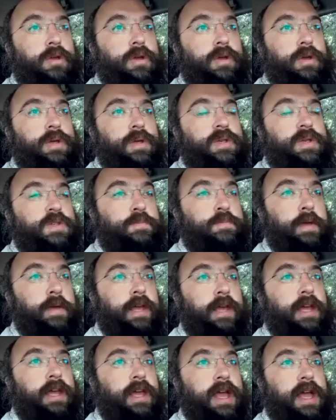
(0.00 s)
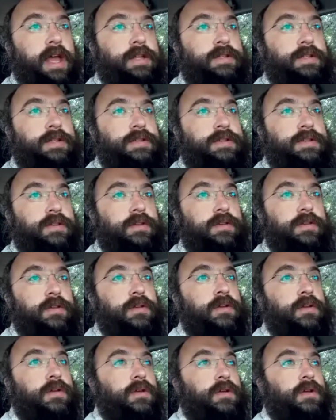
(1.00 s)
speak against
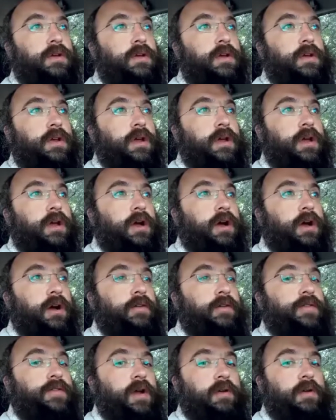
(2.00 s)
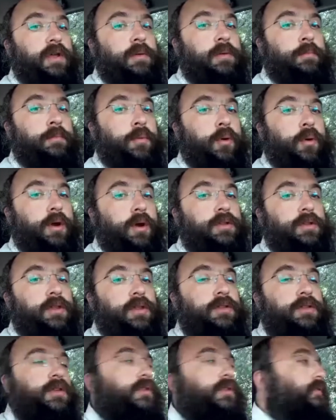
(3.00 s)
a very
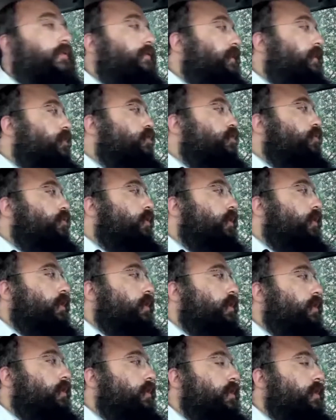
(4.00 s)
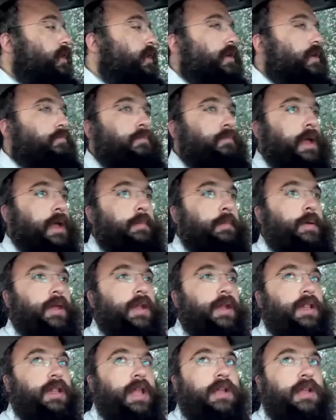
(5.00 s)
important individual, maybe an
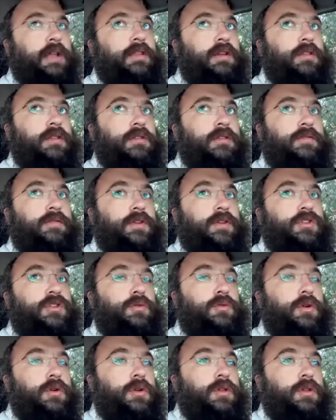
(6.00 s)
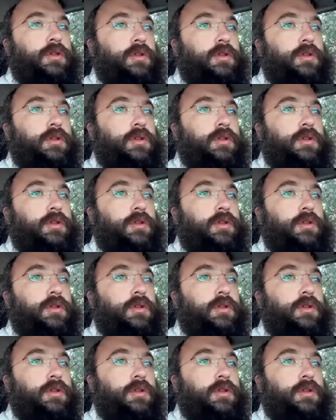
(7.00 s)
elected individual,